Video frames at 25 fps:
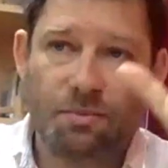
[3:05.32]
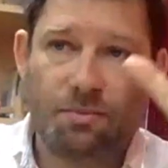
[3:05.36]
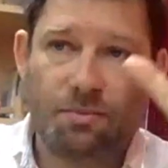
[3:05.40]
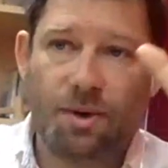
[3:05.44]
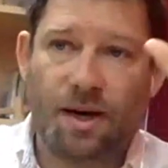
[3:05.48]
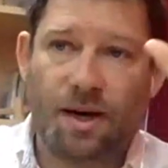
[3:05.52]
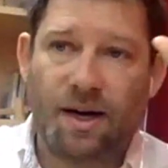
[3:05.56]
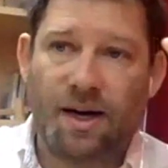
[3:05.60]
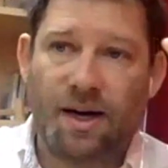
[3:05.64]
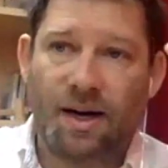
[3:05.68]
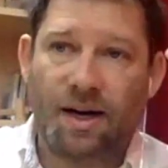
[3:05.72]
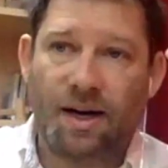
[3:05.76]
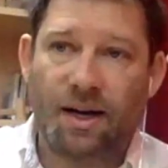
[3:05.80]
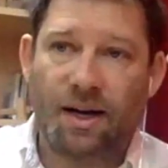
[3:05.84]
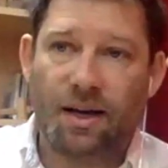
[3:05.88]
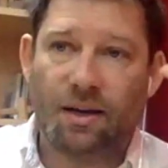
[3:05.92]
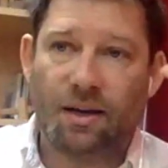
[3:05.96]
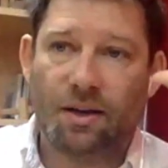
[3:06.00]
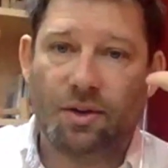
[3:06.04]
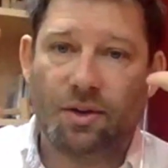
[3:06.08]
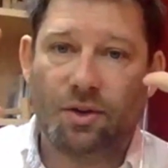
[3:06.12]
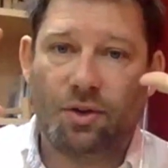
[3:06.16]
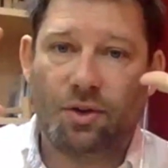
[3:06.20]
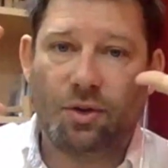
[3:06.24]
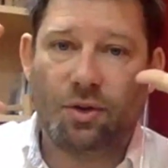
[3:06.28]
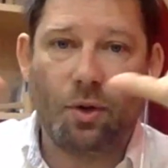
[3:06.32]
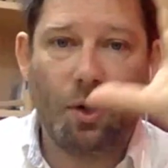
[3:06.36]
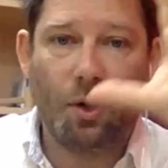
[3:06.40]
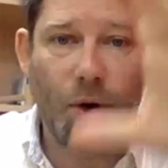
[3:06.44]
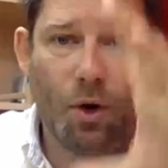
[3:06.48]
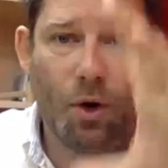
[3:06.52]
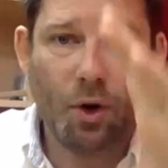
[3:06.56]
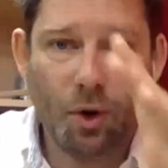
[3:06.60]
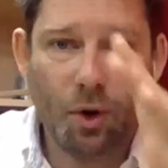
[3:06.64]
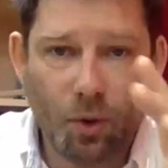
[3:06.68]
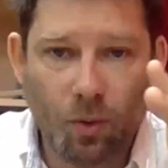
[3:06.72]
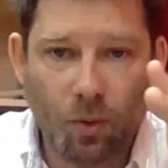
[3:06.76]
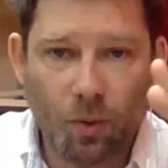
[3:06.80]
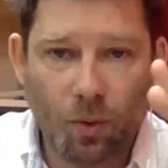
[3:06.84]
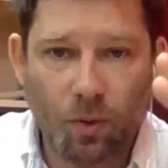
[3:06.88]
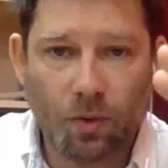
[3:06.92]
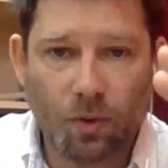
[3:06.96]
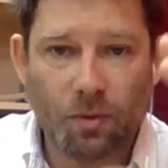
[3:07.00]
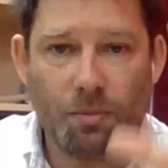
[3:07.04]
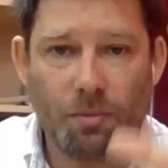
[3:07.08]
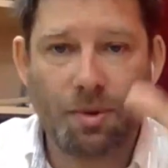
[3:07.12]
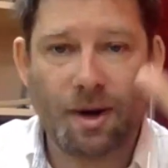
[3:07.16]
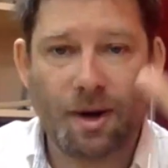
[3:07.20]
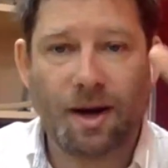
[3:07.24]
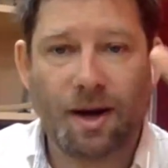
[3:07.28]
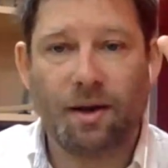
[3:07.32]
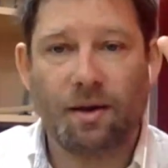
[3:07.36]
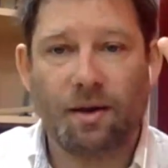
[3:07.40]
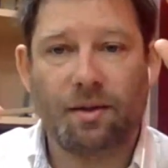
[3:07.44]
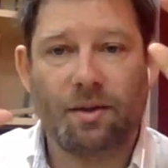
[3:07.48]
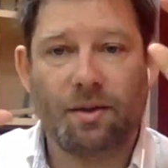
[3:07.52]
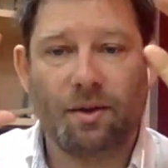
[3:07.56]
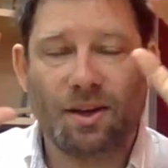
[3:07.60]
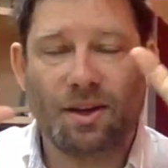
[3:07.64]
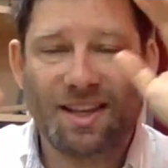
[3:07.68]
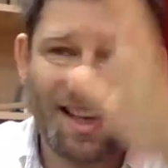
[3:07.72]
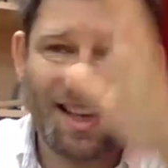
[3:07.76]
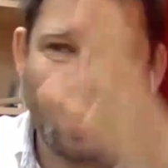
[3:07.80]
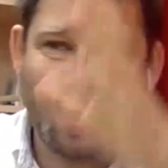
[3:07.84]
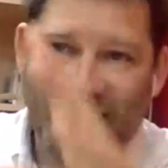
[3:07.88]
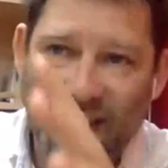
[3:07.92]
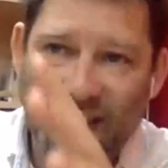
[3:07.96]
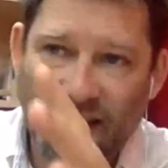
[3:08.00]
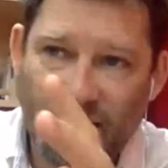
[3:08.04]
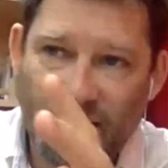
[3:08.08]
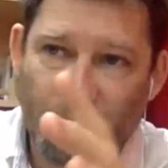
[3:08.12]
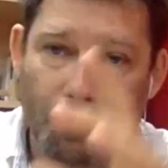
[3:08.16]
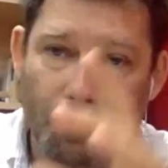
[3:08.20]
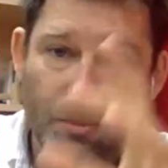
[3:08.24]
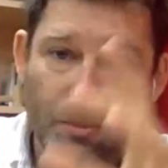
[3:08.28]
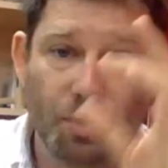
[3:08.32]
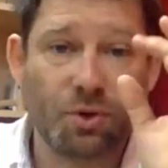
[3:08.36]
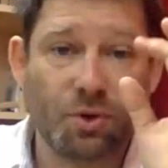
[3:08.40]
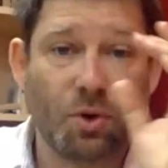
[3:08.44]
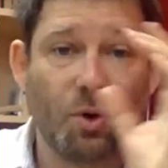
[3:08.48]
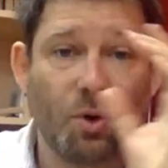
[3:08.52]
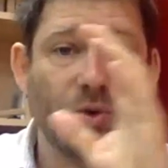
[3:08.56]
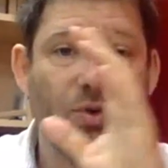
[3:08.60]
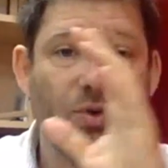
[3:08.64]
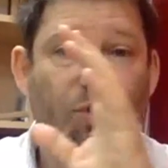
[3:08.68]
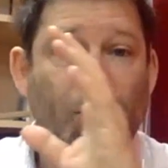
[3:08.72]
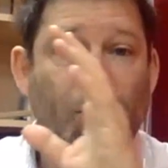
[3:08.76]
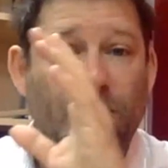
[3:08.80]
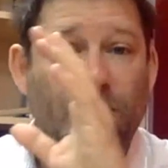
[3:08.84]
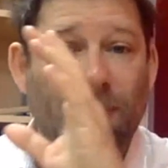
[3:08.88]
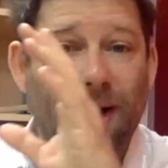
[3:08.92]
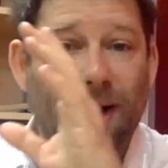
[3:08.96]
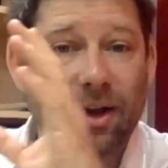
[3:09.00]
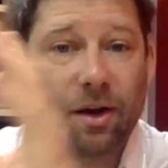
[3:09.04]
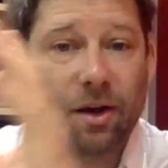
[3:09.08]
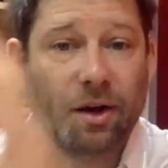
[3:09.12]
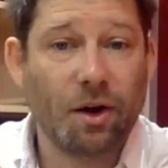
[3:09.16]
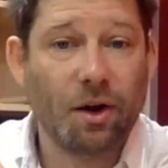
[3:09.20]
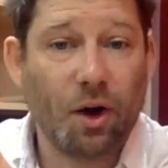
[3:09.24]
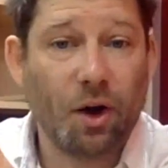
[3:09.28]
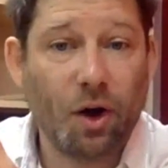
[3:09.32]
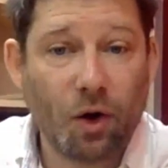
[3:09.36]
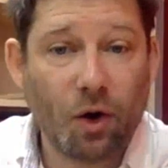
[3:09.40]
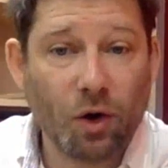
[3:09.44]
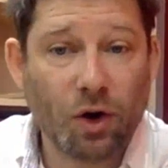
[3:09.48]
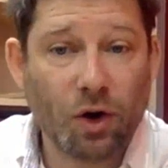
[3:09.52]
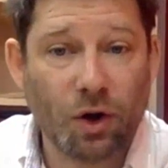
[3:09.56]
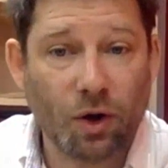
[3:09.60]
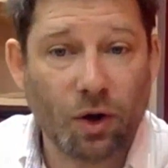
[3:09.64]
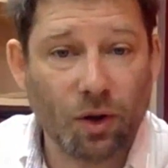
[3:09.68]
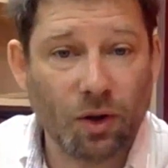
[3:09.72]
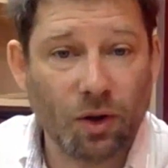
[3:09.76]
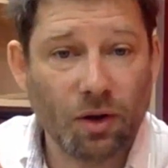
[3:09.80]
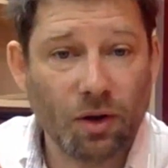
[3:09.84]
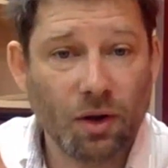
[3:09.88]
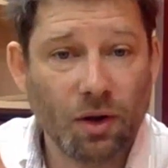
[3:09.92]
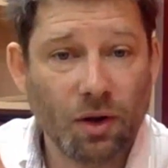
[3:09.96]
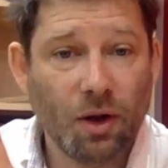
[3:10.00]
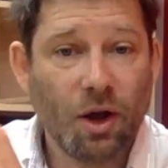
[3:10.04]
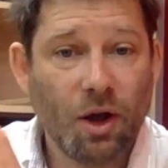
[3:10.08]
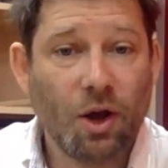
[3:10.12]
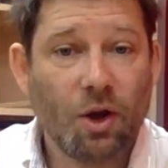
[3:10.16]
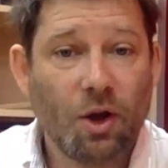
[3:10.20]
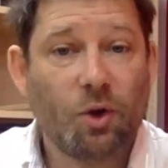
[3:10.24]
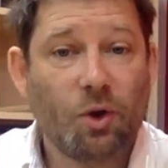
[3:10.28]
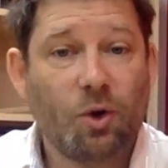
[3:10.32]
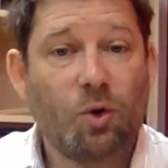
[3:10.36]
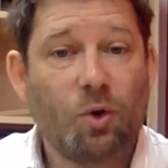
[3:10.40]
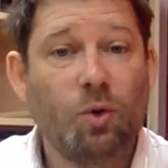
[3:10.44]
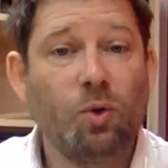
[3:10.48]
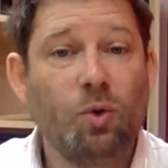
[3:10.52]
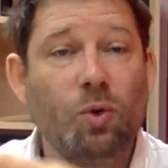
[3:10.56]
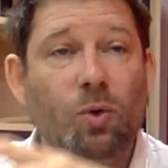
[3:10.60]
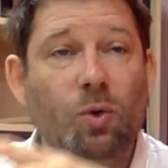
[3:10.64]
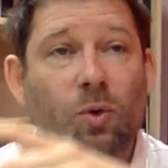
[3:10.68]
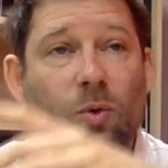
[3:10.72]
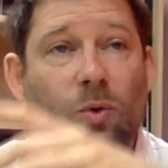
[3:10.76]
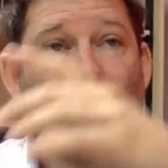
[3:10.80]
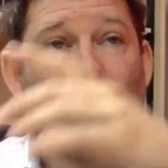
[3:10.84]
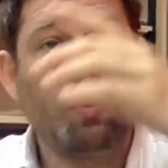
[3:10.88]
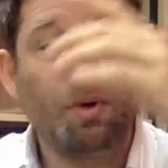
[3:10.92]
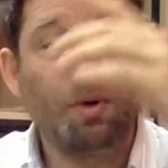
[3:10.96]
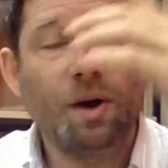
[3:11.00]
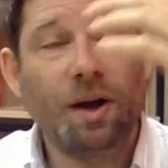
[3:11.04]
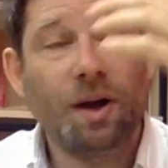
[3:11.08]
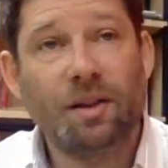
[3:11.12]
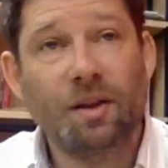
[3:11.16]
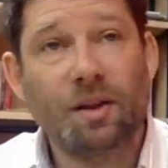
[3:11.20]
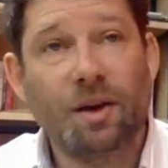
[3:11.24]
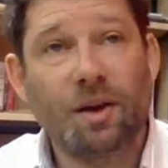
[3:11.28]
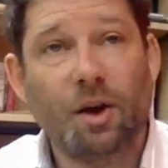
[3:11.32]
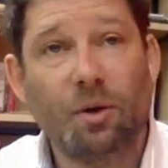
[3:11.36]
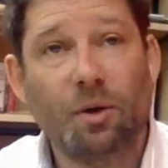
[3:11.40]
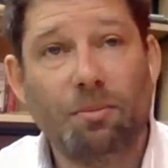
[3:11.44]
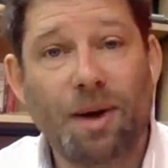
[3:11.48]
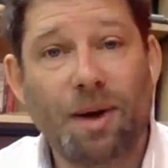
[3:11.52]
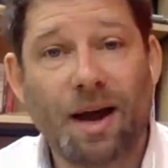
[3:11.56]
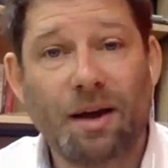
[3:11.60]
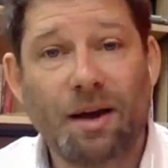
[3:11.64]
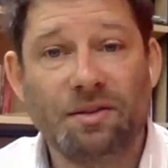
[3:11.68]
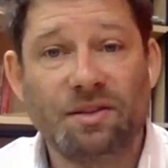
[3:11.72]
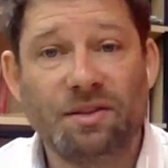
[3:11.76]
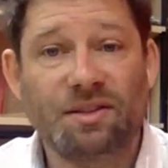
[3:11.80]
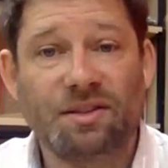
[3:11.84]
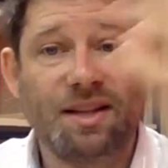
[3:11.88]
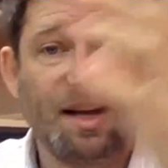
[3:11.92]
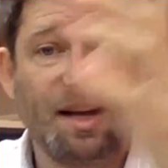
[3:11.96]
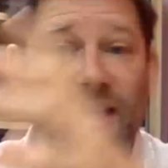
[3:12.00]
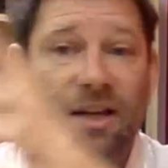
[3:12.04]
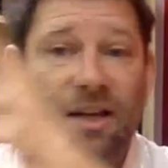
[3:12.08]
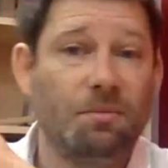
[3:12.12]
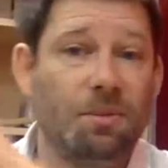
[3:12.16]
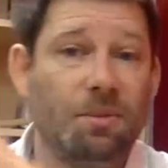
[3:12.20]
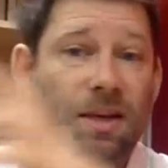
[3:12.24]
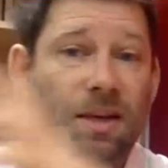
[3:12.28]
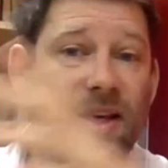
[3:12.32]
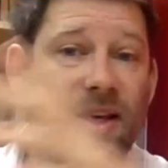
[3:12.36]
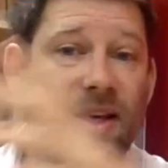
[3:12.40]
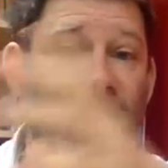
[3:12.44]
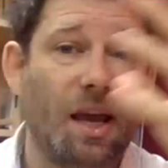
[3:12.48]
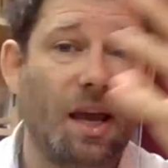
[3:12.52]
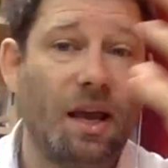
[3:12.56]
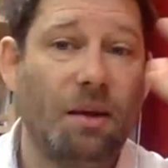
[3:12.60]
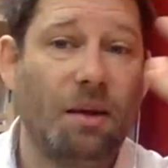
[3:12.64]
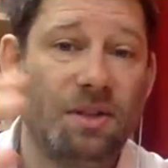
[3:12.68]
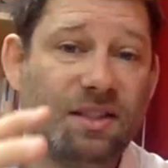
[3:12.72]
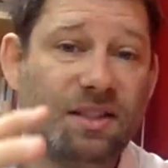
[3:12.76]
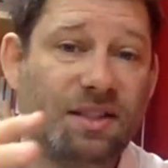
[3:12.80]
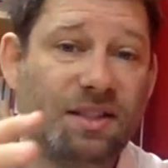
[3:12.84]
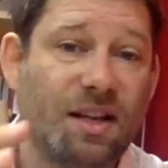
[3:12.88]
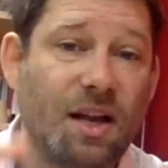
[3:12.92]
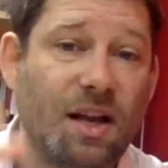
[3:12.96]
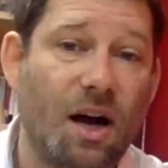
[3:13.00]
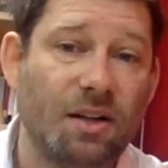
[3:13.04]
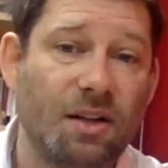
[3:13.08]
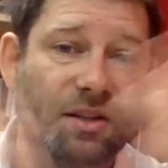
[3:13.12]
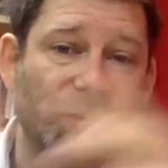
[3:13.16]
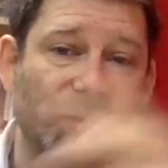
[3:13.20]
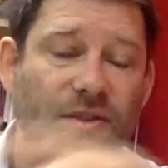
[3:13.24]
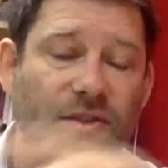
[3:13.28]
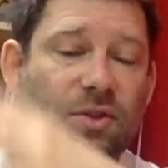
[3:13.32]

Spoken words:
by the law, by the king, but also by her uncle, who, when her parents died, became his guardian.